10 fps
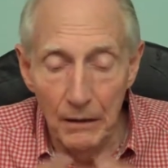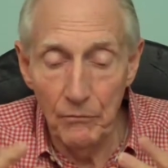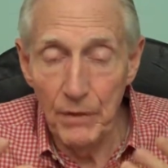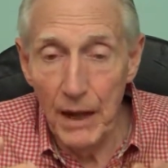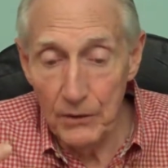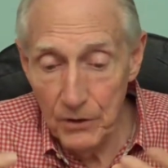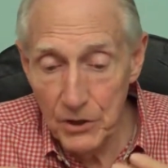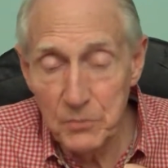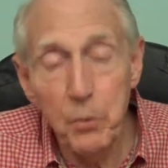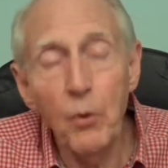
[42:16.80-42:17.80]
that
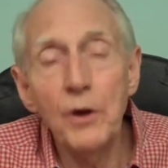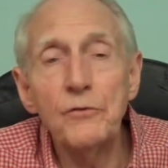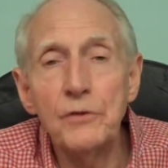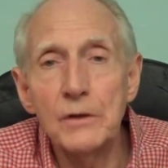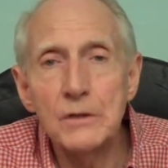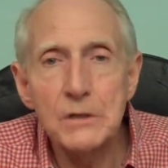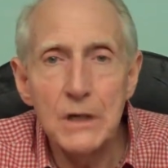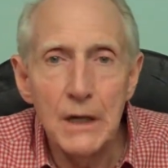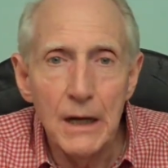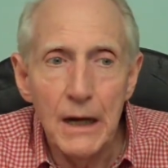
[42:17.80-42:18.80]
these
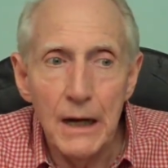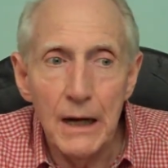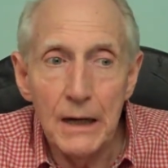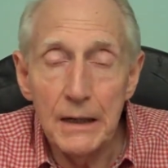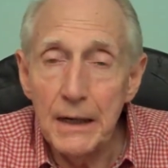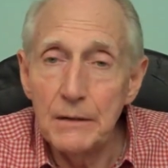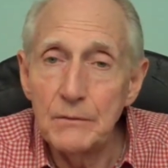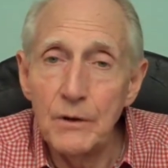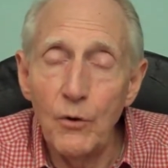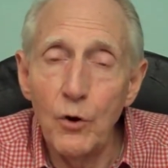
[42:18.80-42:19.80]
poisons, of
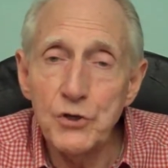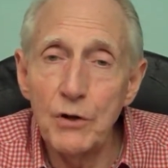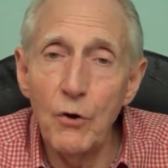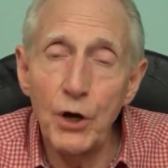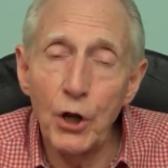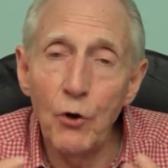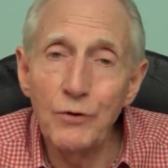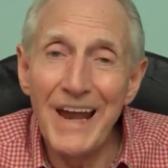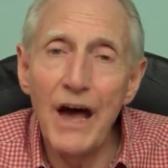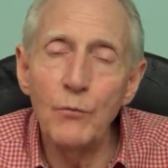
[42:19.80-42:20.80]
course, are going to go
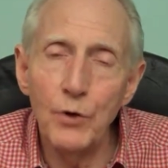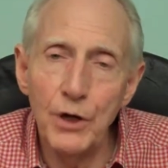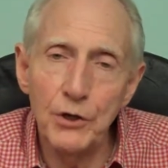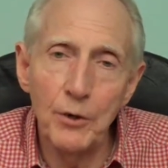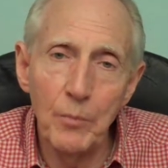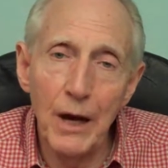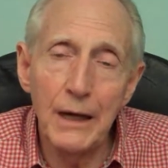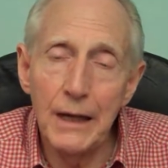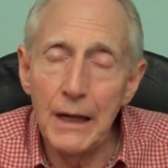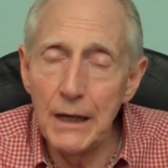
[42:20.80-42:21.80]
downward in your
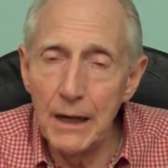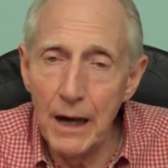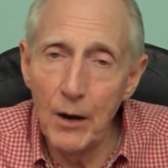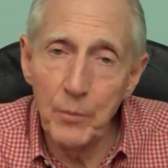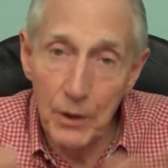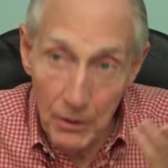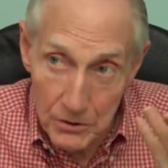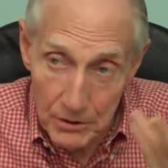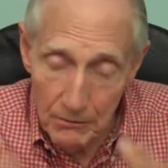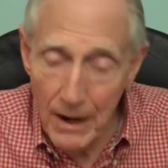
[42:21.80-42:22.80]
body anyhow
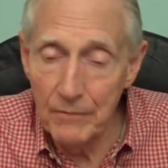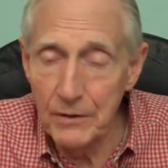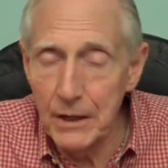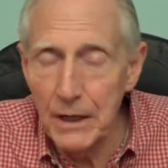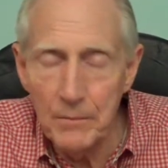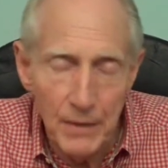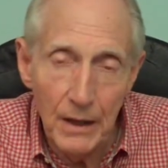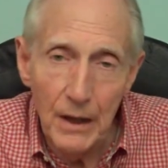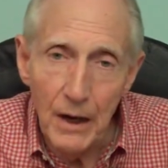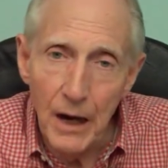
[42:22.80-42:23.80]
because of gravity,
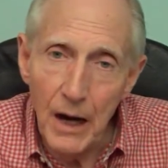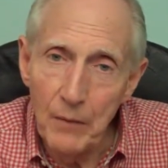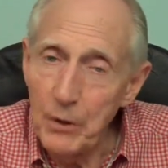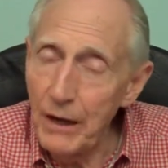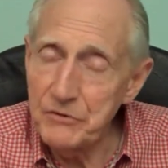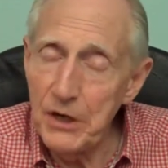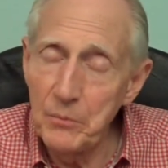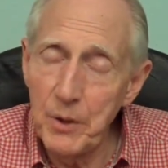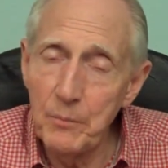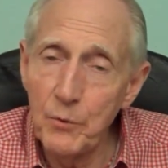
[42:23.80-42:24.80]
but I've seen
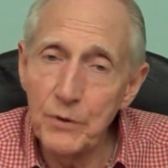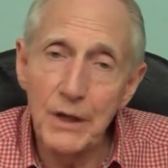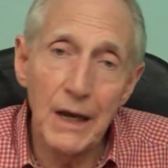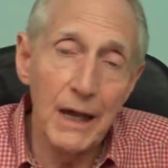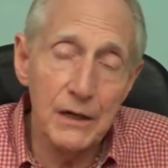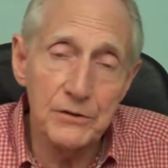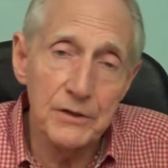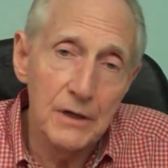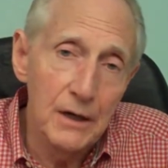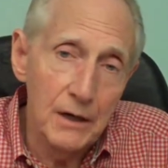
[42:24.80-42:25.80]
people with the
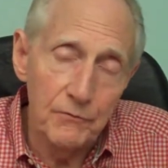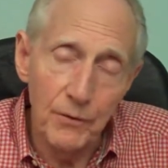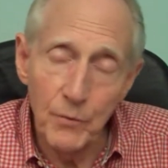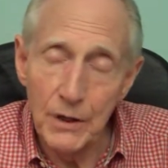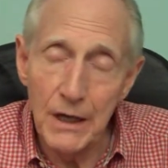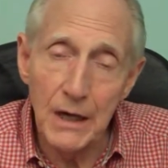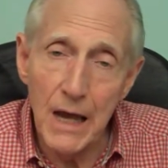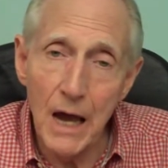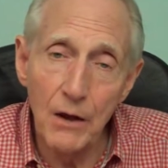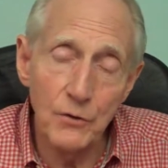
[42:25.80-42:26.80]
legs from the knee
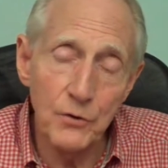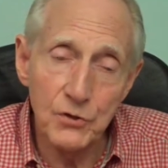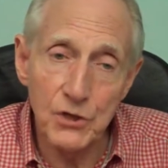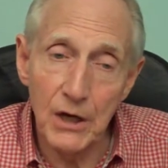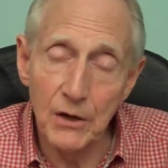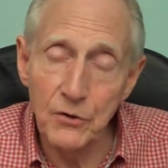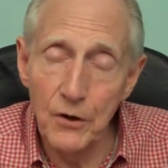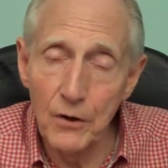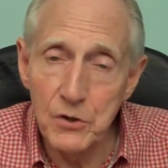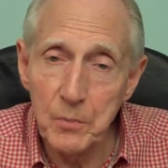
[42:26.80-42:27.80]
down, the skin
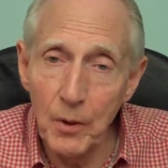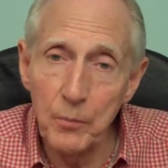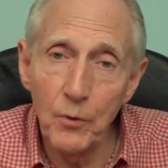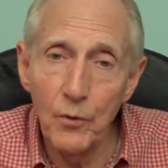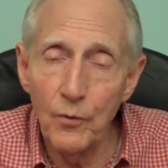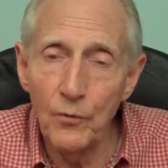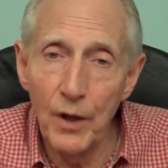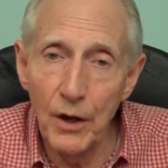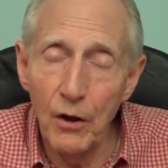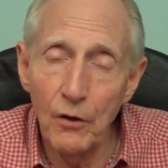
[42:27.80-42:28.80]
turns purple,
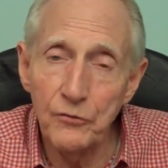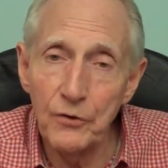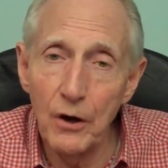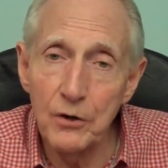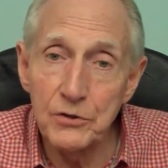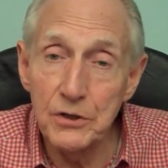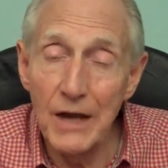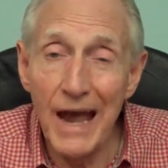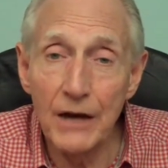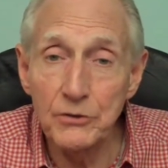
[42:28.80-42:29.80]
it all starts
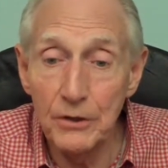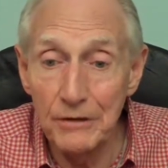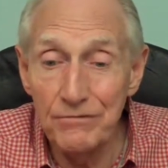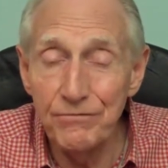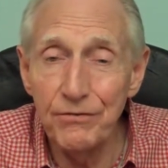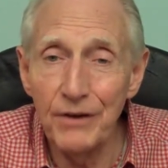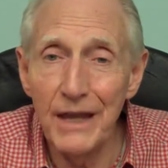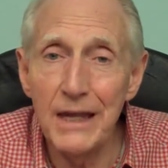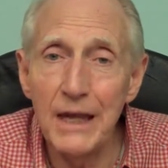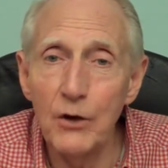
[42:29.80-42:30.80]
actually
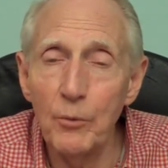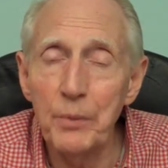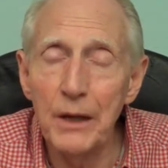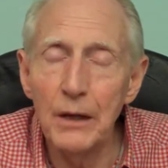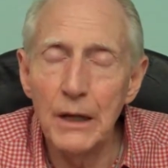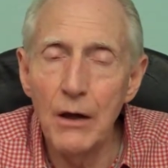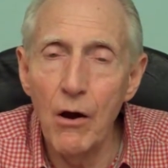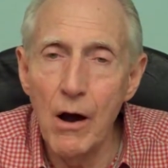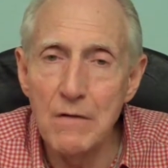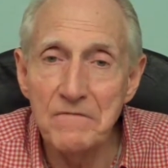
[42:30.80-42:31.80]
flaking or peeling
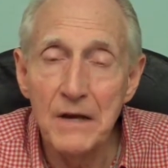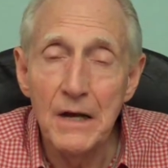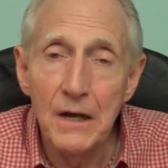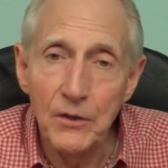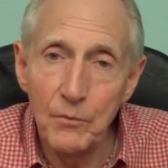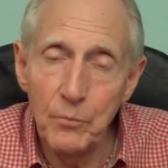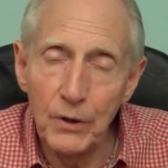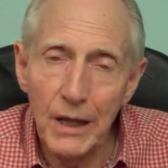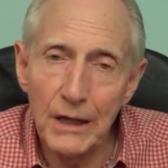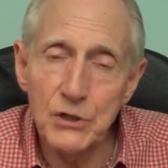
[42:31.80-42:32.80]
off. The
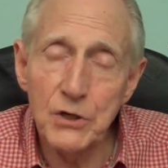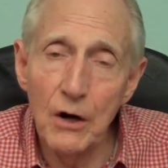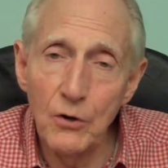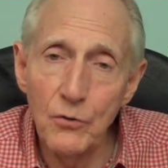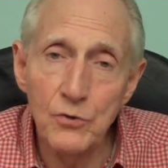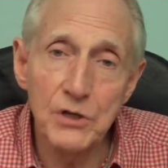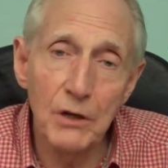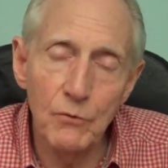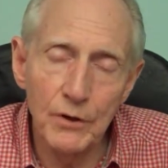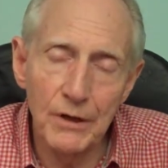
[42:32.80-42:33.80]
legs start
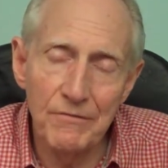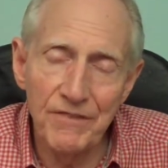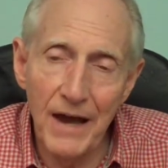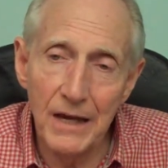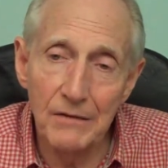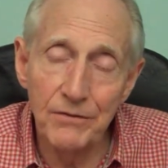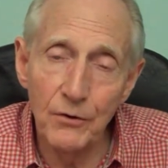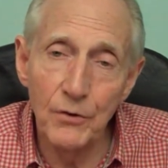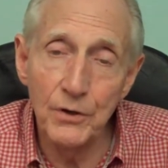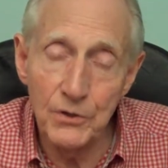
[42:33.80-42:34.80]
oozing with lymphatic
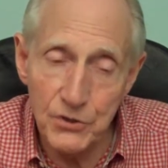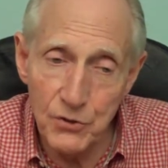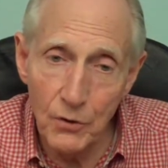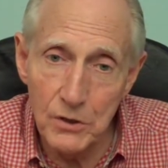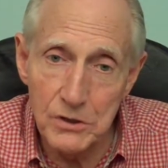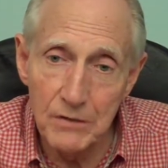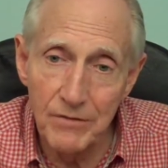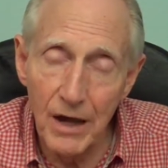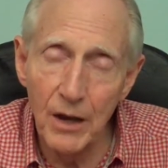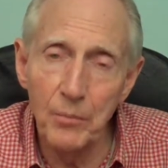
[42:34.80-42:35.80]
fluid, sores
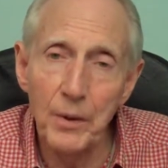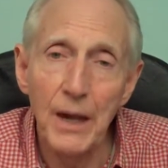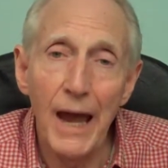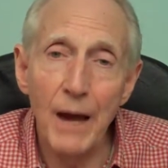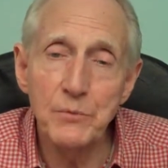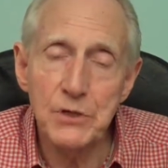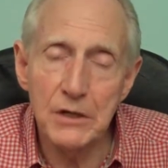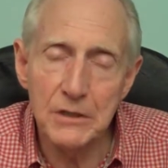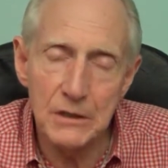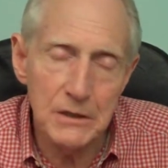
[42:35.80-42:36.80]
develop,
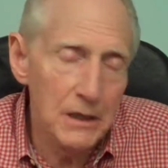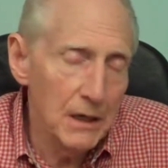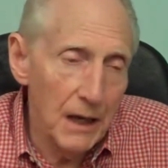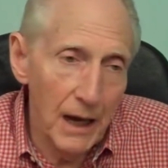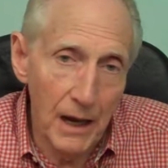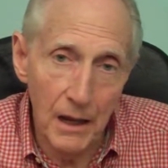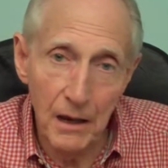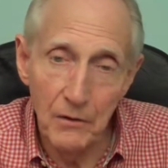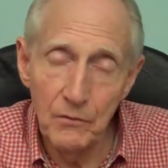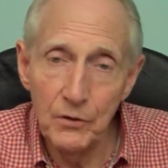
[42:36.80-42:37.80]
abscesses,
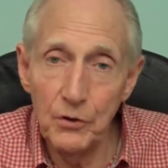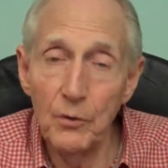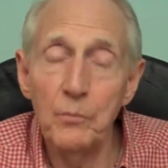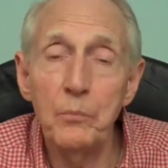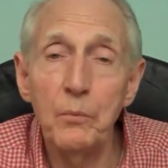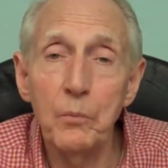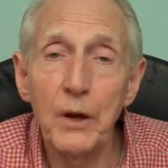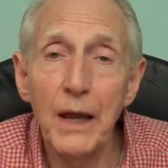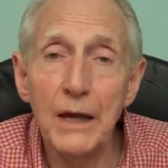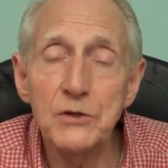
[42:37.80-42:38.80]
and your
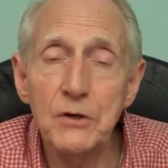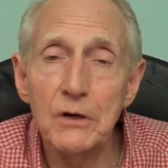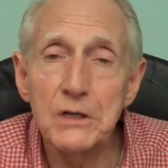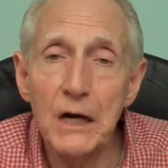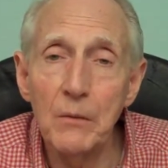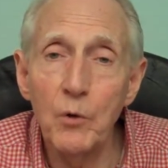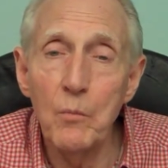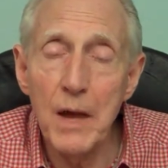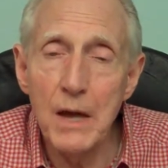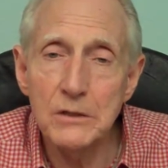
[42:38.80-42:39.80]
legs are a terrible
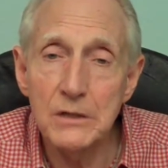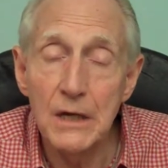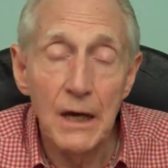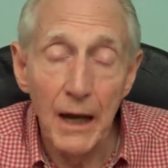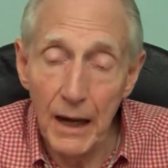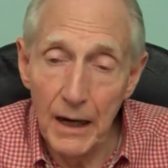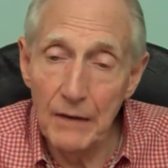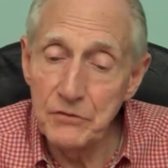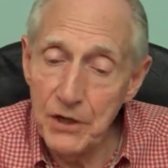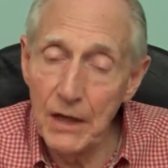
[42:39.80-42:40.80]
mess. And
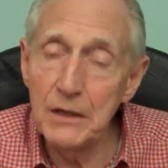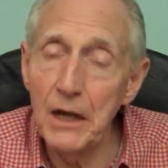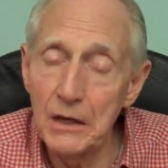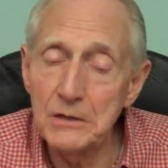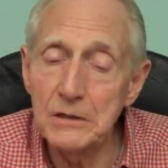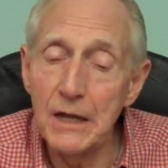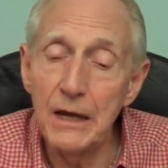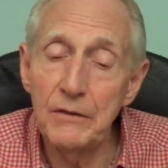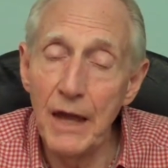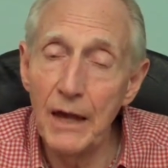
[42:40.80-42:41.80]
I've seen cases
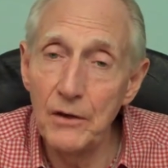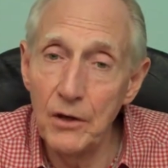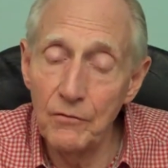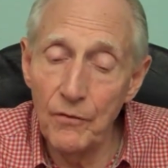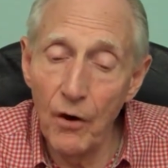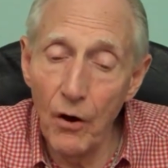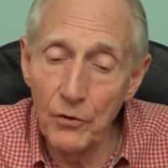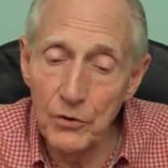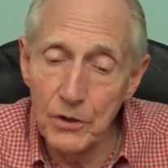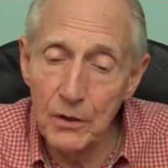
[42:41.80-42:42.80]
like that. If
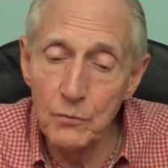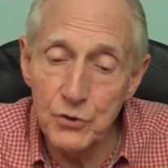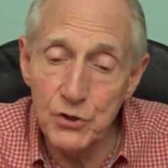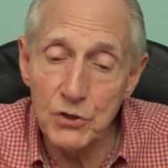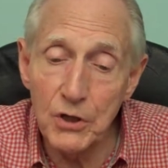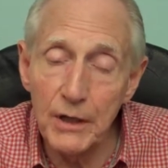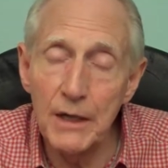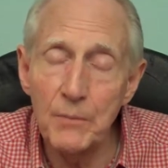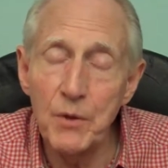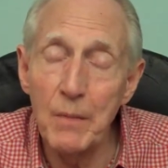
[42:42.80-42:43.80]
all you did was just
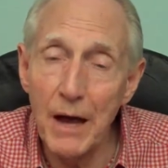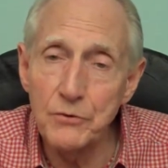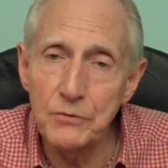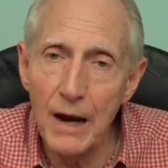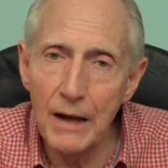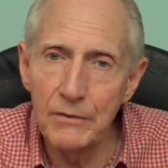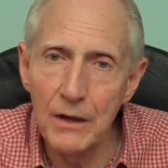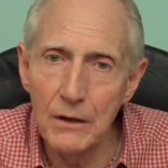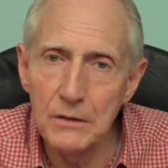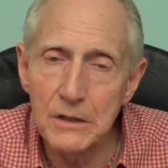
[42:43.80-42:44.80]
clean up the bowel tract,
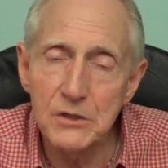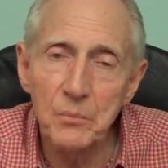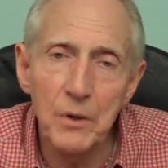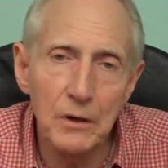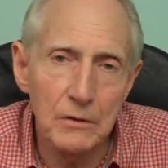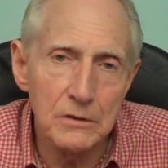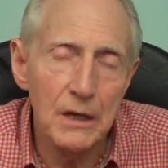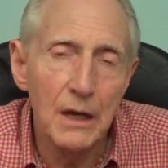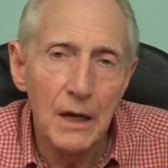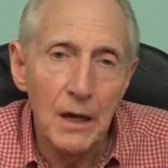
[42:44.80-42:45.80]
that all disappears
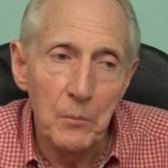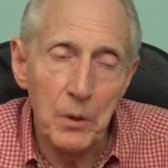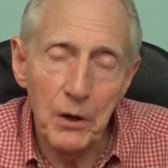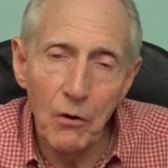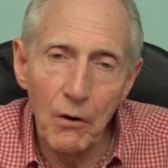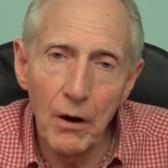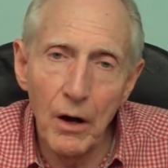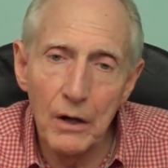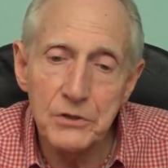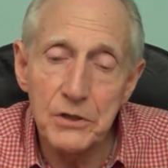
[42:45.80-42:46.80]

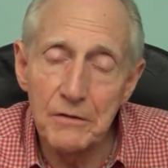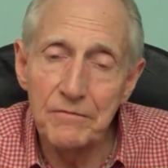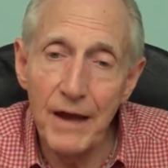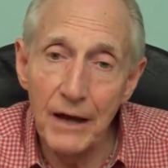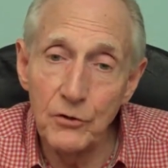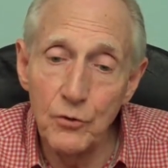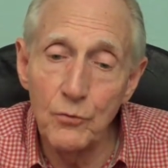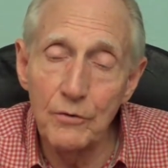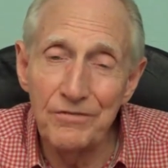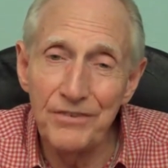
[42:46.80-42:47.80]
because of the fact you
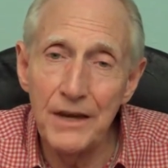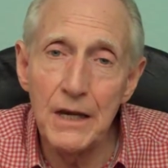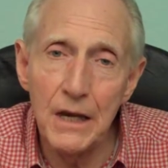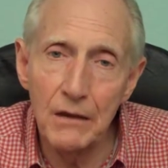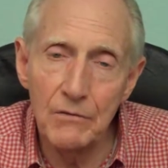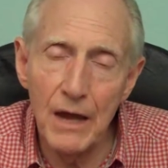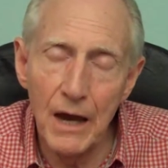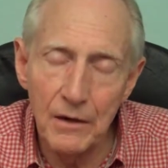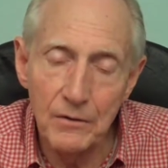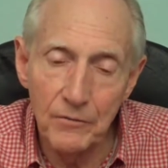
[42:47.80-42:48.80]
were feeding
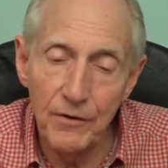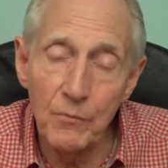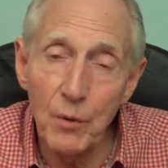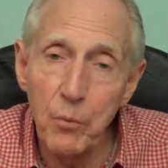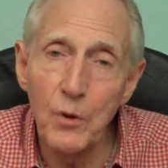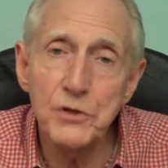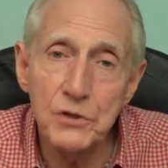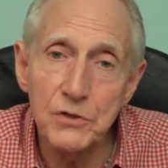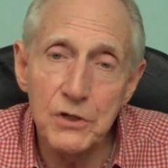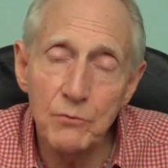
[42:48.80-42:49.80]
that from the
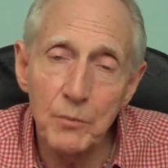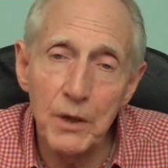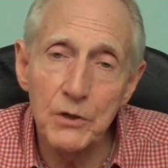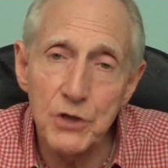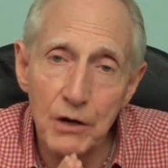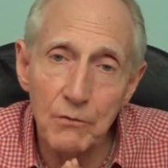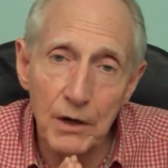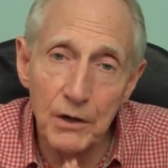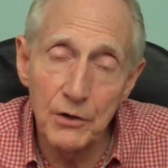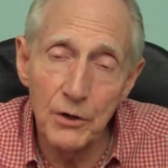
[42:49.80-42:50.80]
poisons that were being
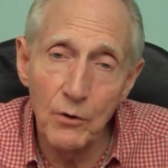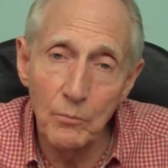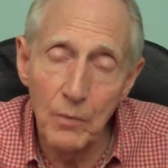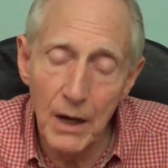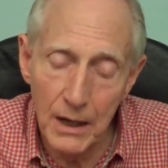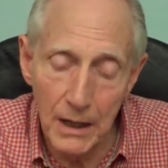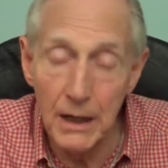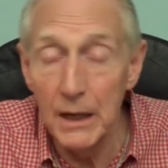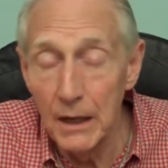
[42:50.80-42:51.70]
generated in your own body.